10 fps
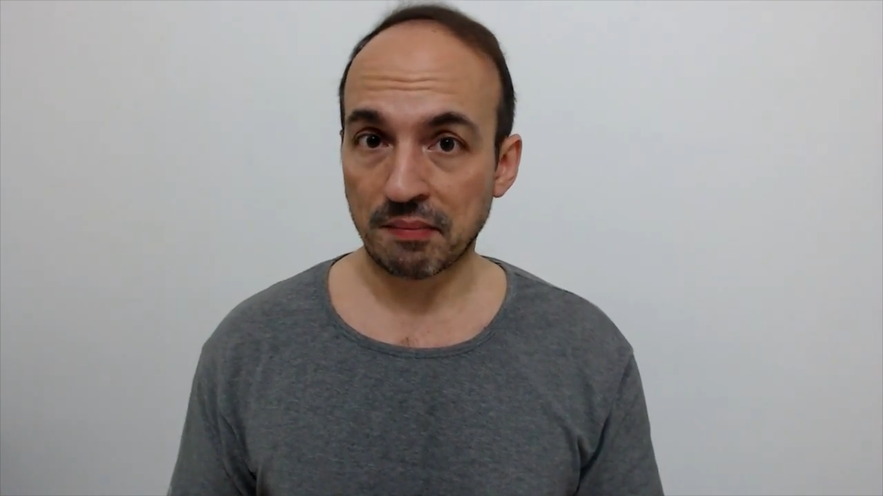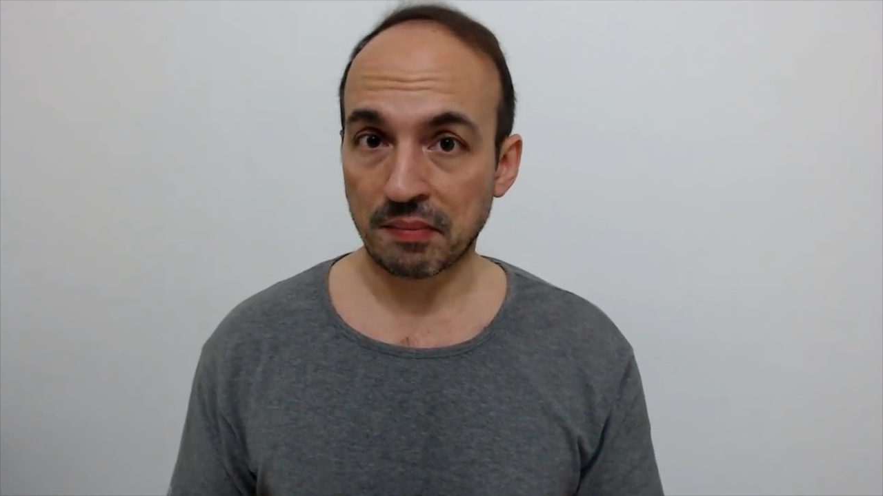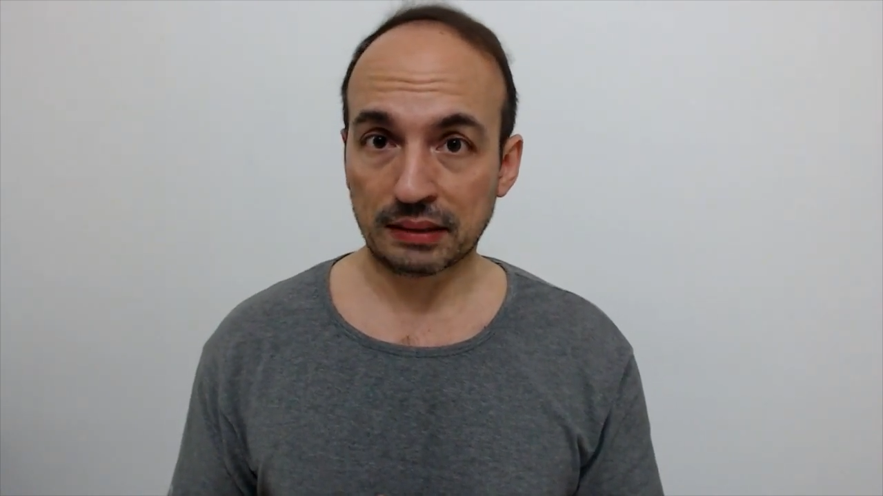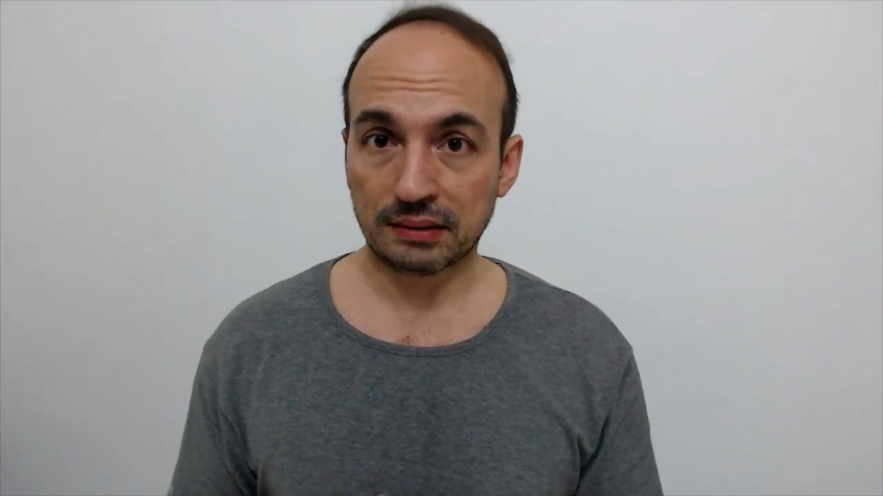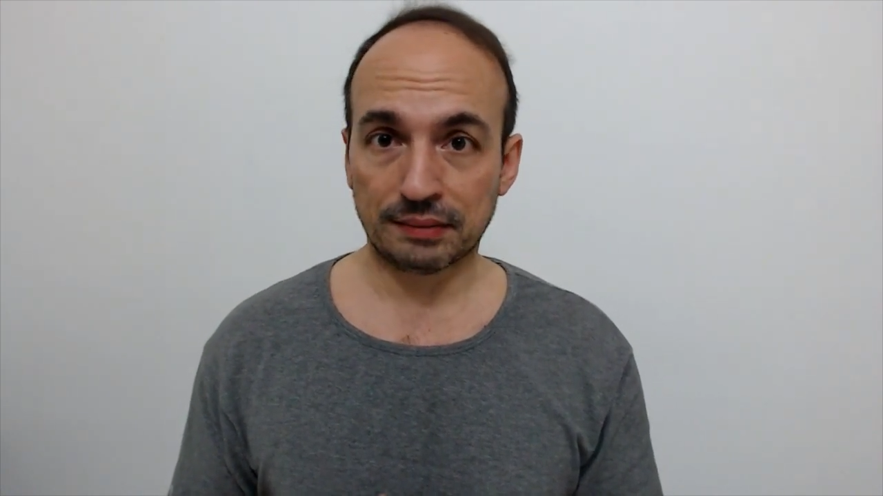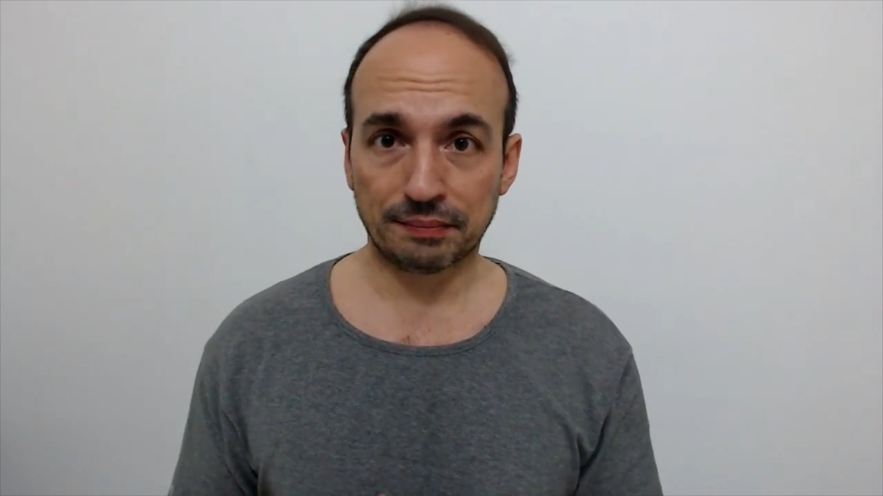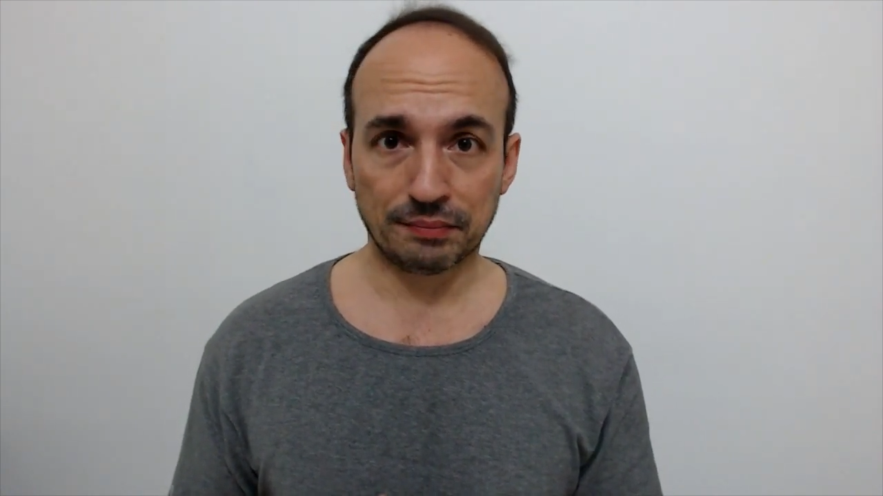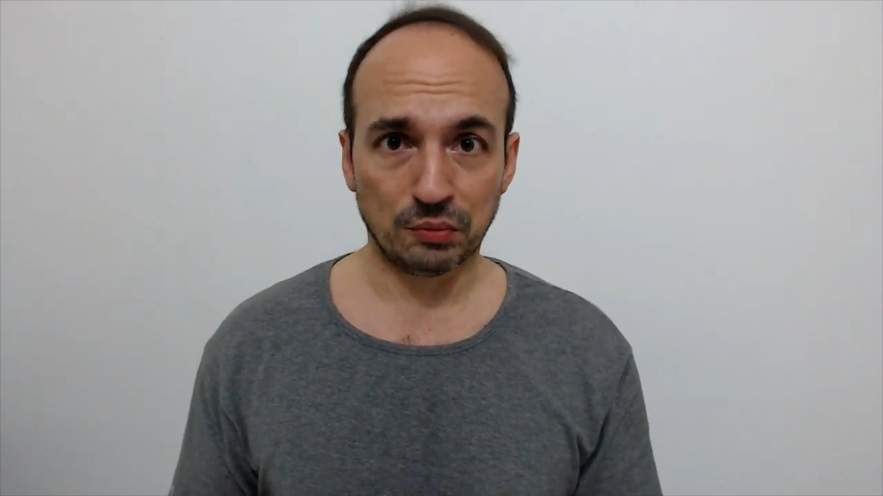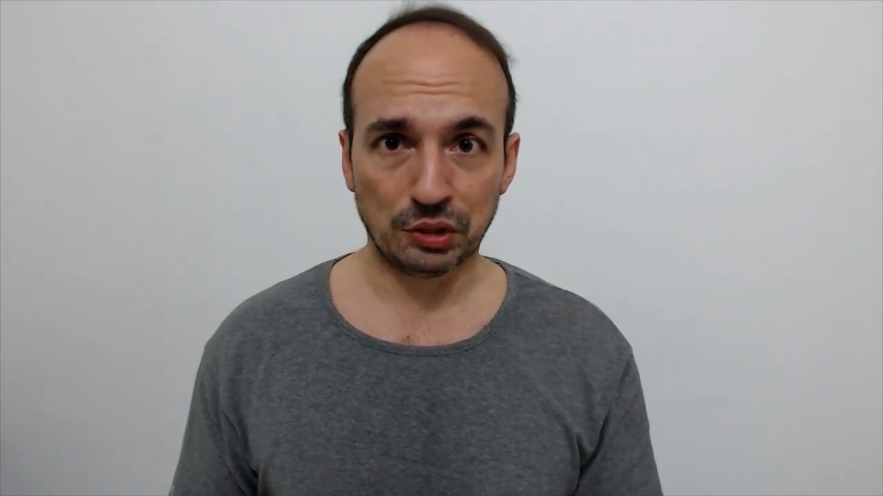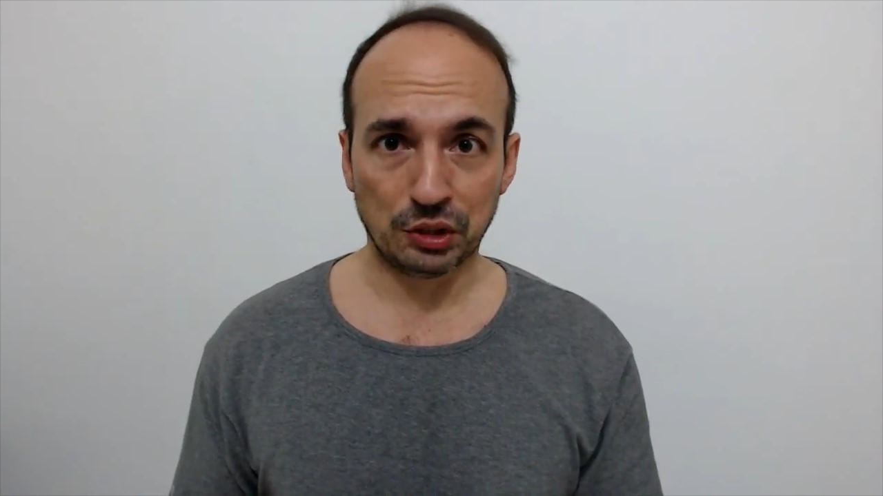but to
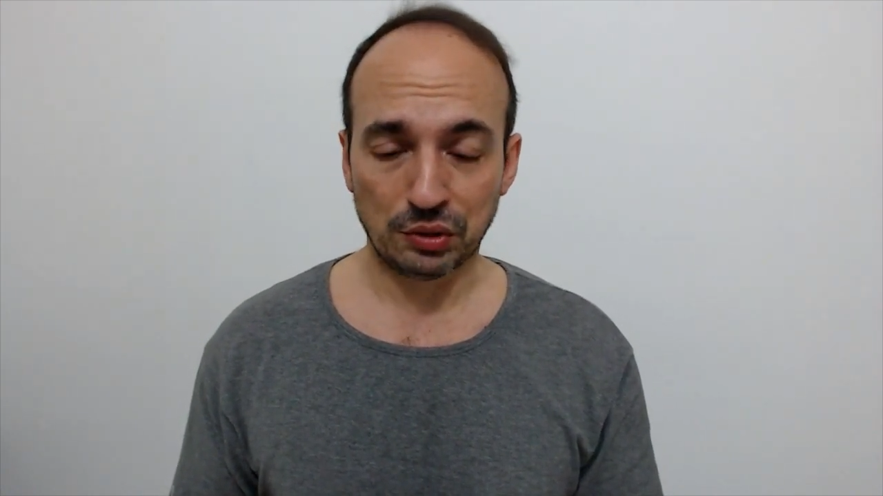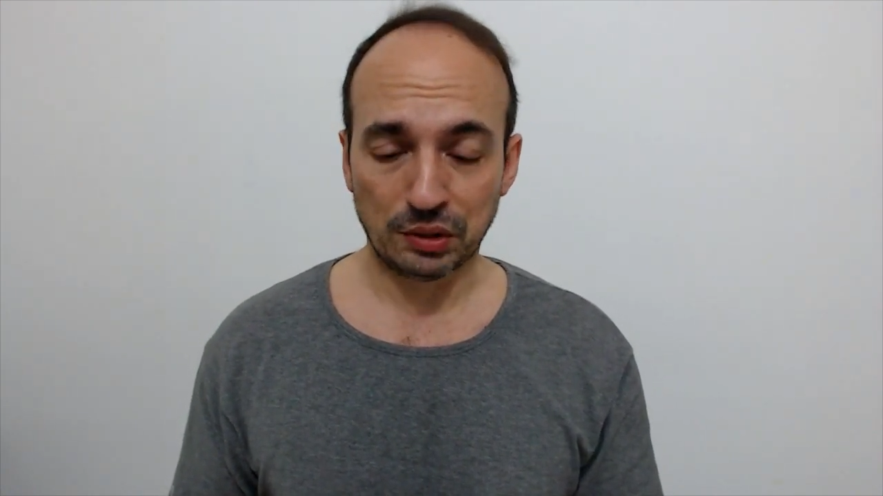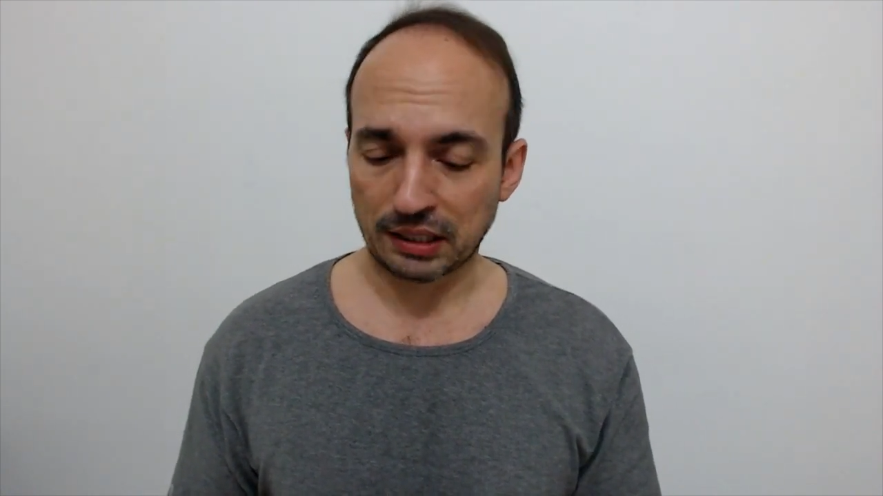be sure, they're